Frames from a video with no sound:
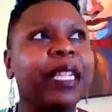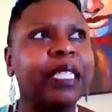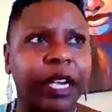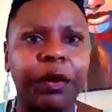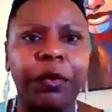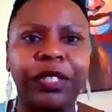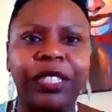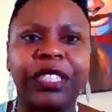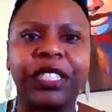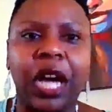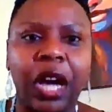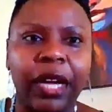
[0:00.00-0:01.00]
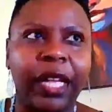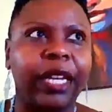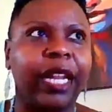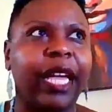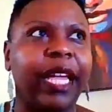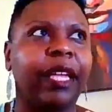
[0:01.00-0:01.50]
me and Terri were just
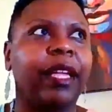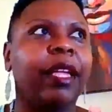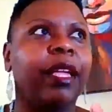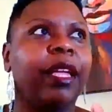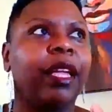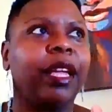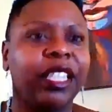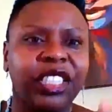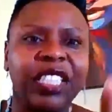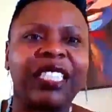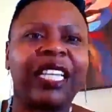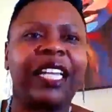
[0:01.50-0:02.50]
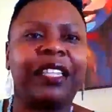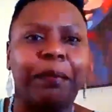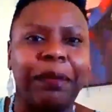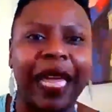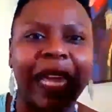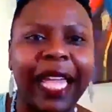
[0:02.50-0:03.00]
talking like, she said
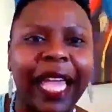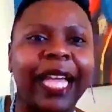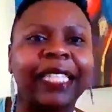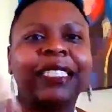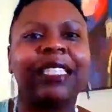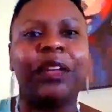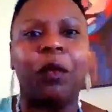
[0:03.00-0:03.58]
the black hats